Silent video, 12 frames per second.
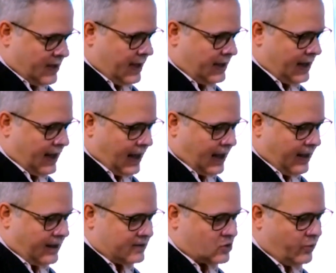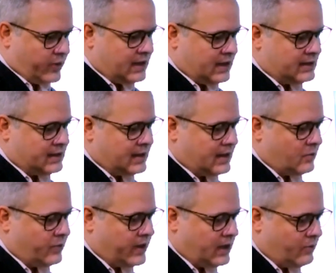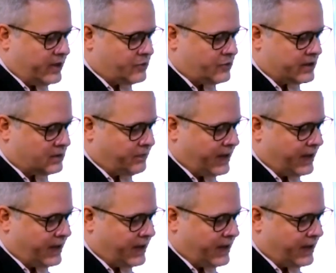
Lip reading: And so we treated